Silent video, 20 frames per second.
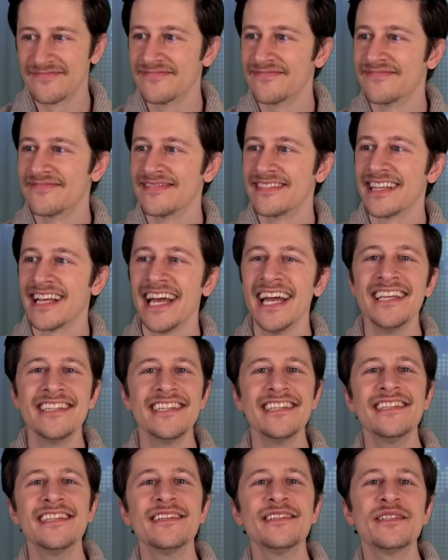in, hall. In
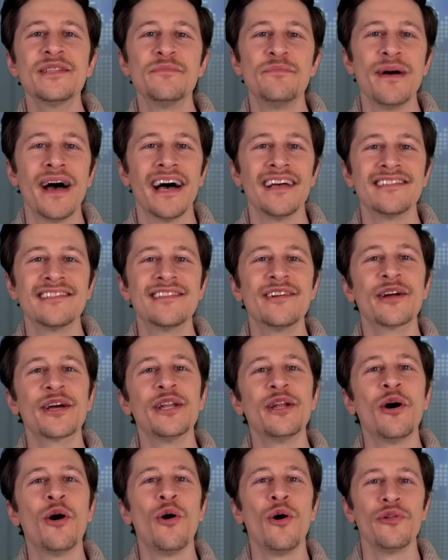Isn't this the best? They're going
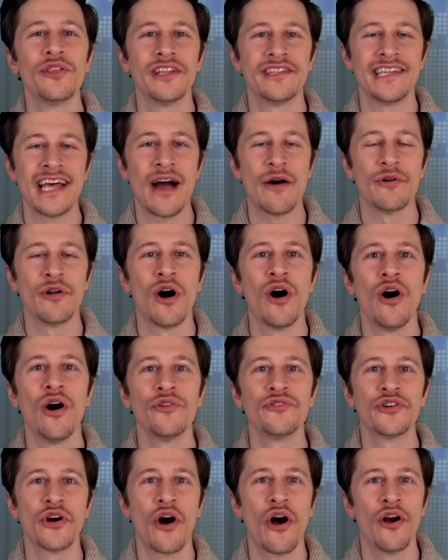to hold a town hall
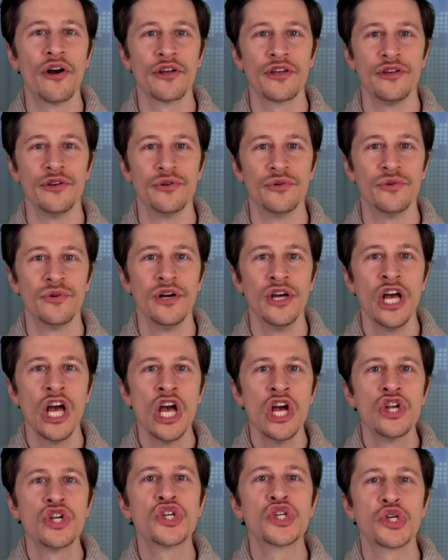to argue.
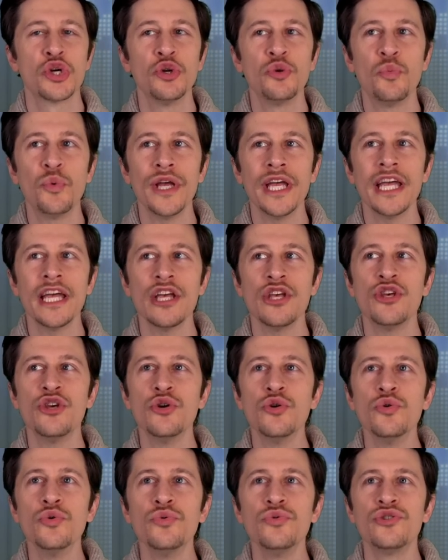Should we
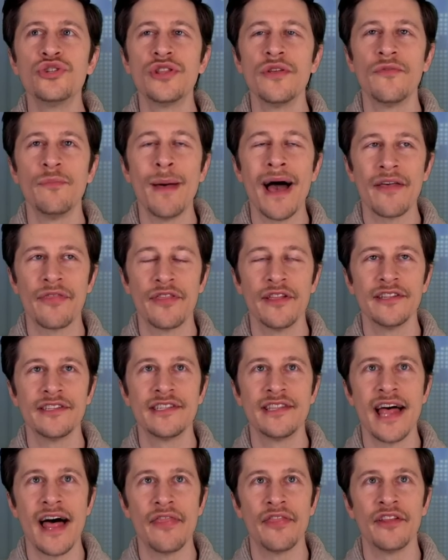use the methods
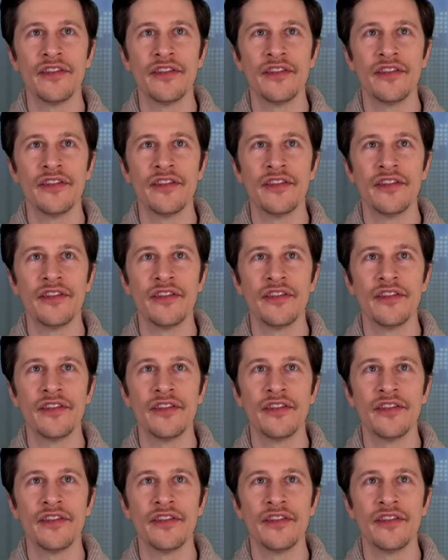that the